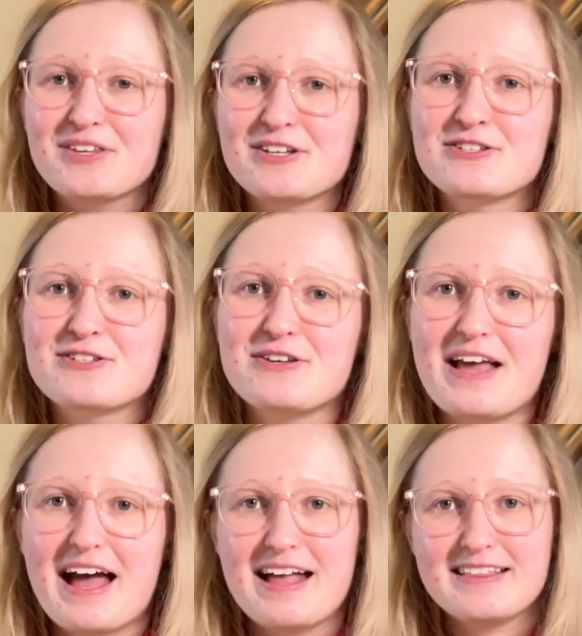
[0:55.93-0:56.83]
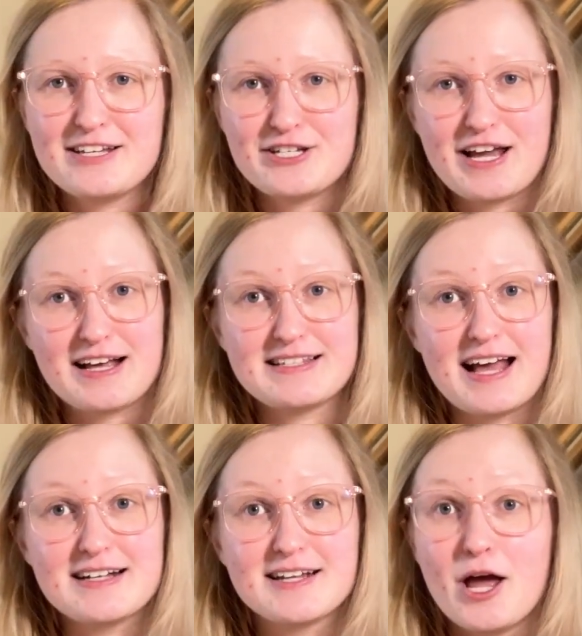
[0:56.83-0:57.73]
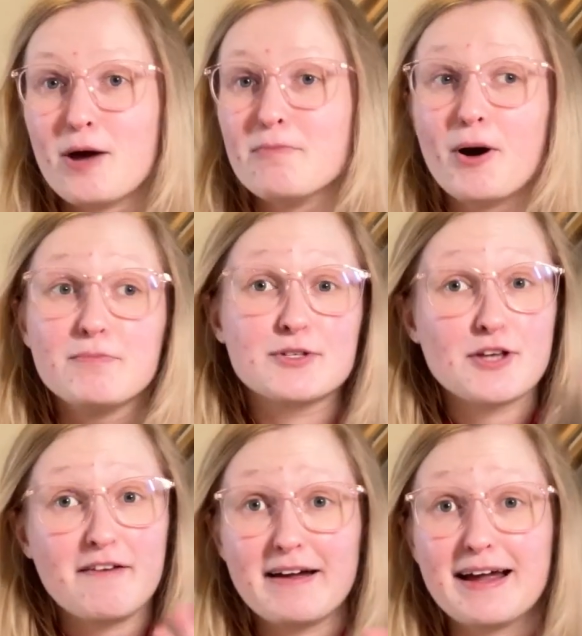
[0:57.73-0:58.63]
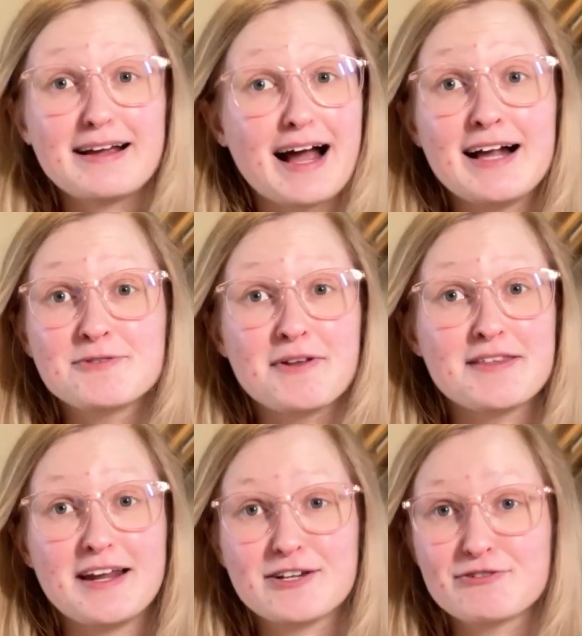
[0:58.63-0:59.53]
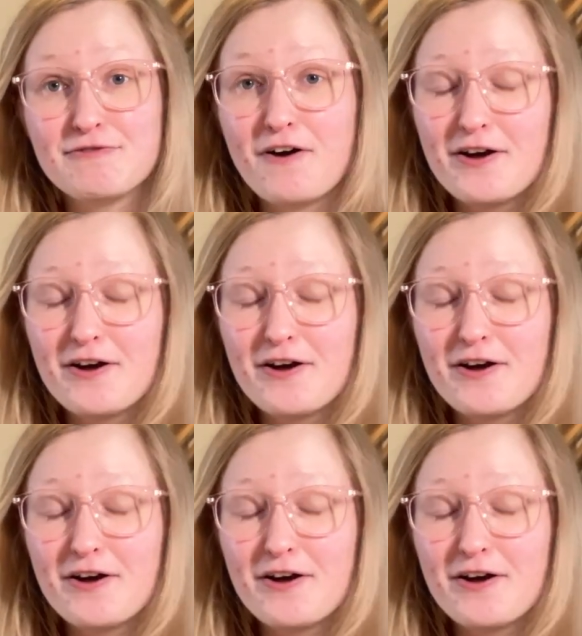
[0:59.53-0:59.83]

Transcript: So yeah, this year I said, Mum, sorry, can't do anything extra for